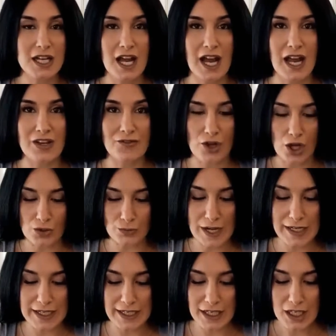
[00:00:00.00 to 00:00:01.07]
I've
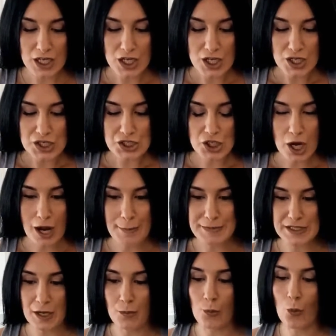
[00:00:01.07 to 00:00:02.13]
already chopped
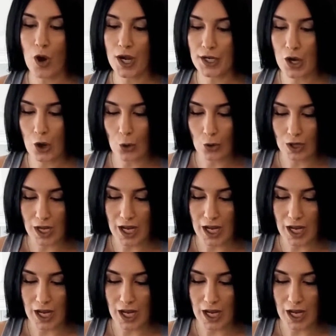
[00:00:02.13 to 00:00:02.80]
up 1 whole